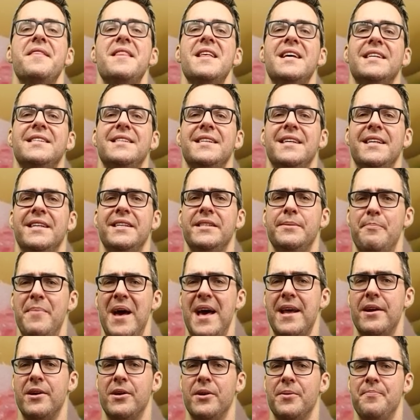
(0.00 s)
this is
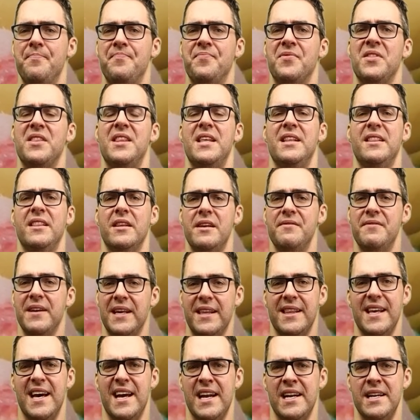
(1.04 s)
better than
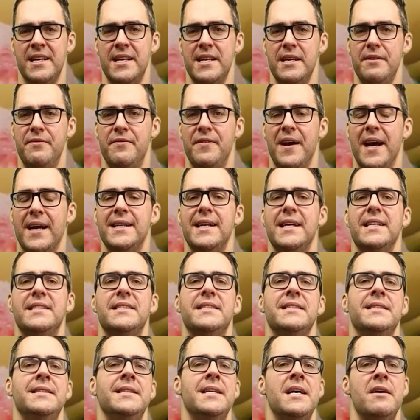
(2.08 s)
leaving that defect.
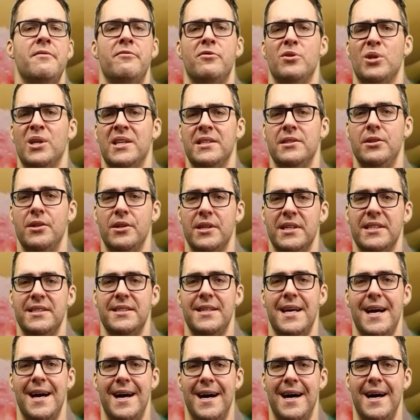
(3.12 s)
It's never as good as
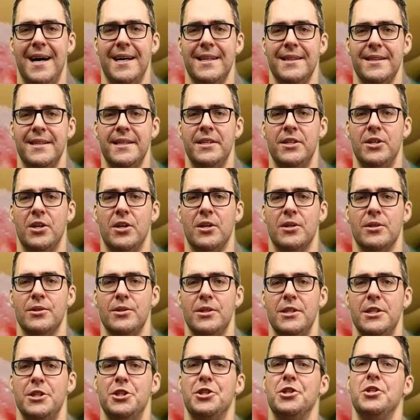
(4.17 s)
that hyaline
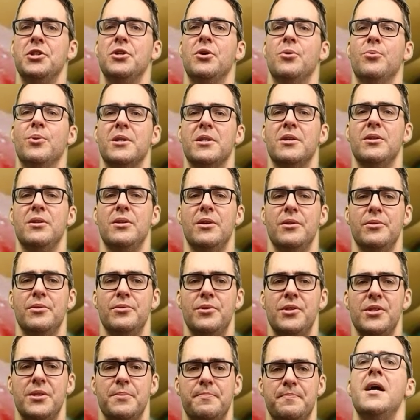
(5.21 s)
cartilage, nowhere
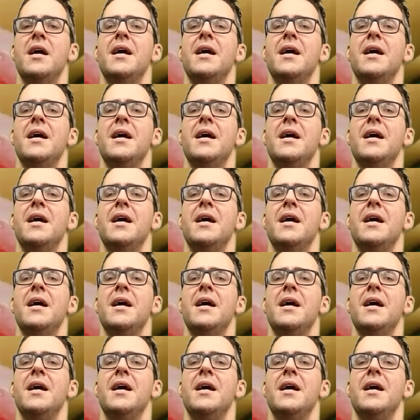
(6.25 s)
close.